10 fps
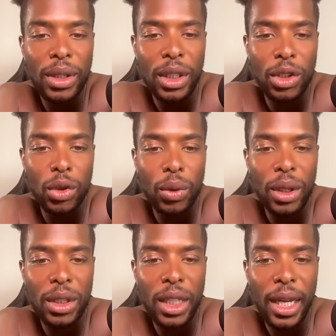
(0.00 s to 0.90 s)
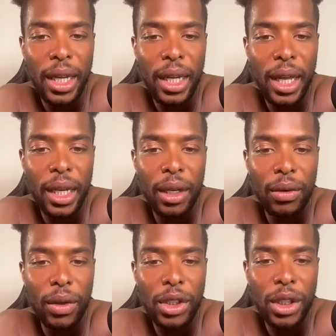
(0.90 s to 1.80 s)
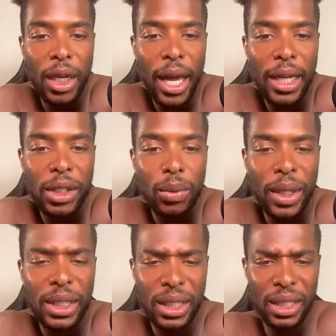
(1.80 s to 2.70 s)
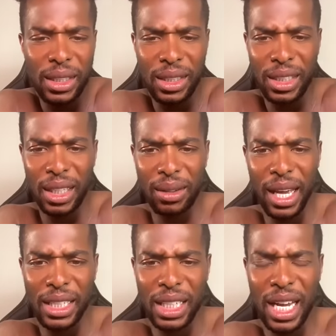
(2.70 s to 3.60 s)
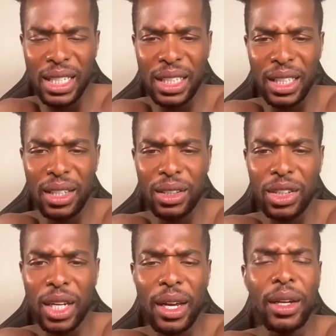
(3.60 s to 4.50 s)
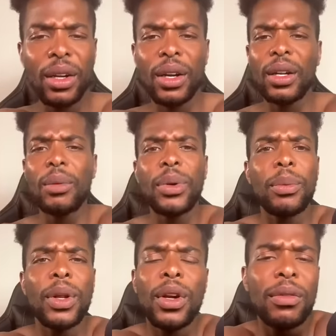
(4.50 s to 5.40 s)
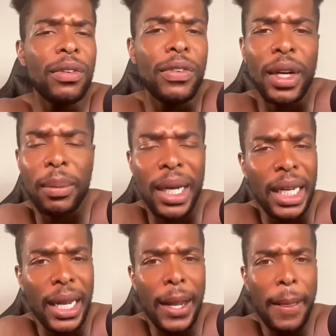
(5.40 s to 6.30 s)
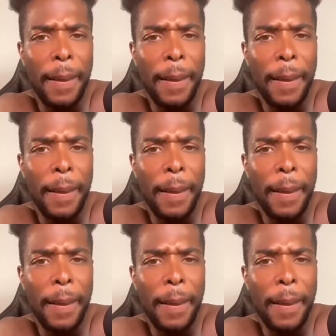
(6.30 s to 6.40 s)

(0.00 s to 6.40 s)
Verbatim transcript: Just joined the chat. Can they give Chrisean house arrest sentence to seem like she has a young child? Girl, them people don't give a fuck about that.